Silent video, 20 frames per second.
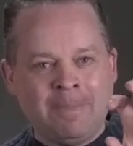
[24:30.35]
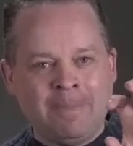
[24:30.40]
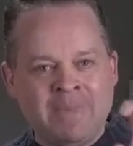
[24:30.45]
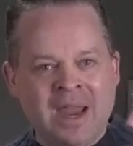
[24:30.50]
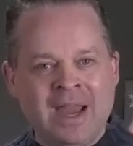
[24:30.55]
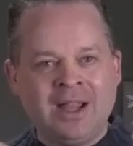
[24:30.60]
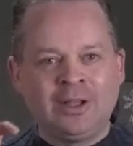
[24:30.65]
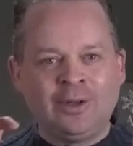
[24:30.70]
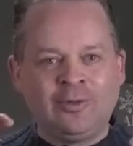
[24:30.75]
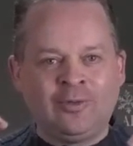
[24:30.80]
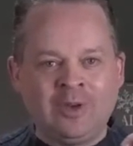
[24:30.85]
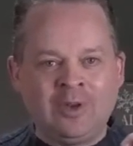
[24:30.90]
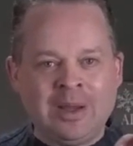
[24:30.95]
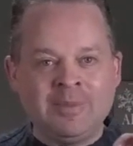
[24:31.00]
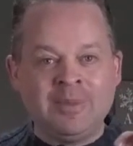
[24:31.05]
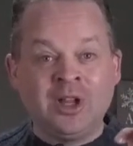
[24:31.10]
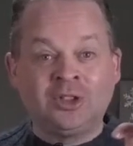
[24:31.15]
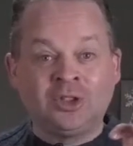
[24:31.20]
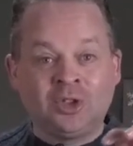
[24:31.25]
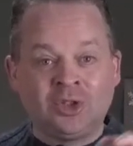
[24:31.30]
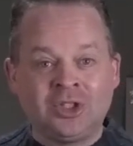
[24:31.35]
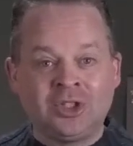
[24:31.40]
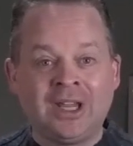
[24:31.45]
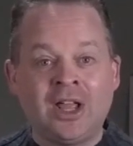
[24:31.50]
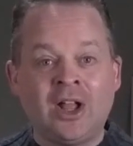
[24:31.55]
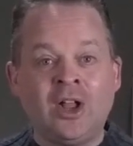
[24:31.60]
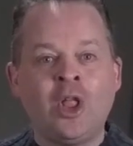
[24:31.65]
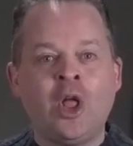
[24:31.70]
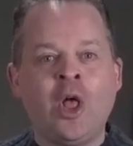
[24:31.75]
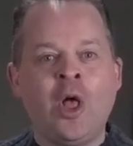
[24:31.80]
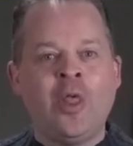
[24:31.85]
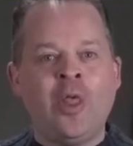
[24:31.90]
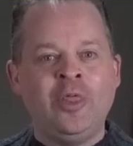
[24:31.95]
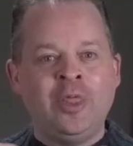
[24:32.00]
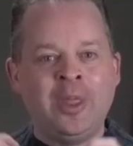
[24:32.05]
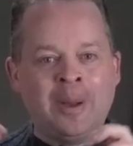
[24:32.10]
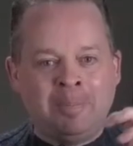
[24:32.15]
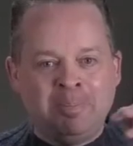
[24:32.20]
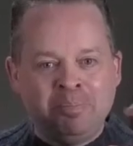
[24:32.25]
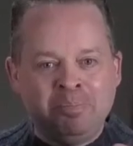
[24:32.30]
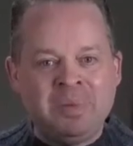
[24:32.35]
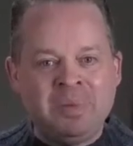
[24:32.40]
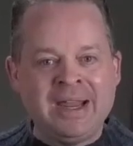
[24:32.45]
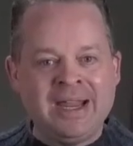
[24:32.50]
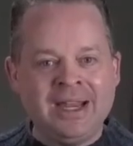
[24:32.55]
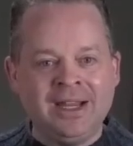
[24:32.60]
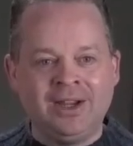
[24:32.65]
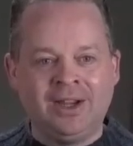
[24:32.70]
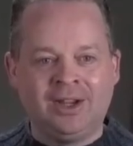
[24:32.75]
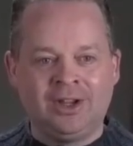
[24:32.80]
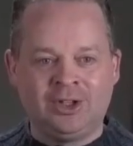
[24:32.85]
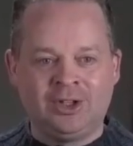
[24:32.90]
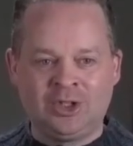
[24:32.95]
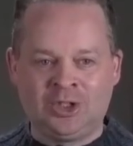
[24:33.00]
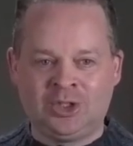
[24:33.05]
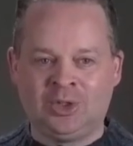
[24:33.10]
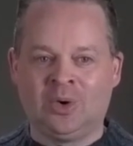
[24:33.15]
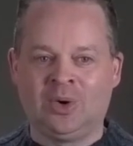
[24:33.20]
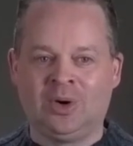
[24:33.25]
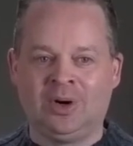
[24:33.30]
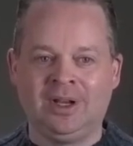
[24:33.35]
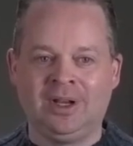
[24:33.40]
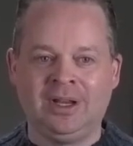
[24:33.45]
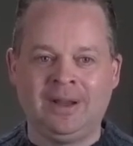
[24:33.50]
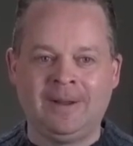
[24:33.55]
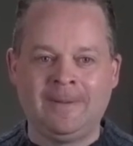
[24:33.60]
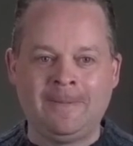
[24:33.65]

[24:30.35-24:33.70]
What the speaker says: male and female to tell the big story.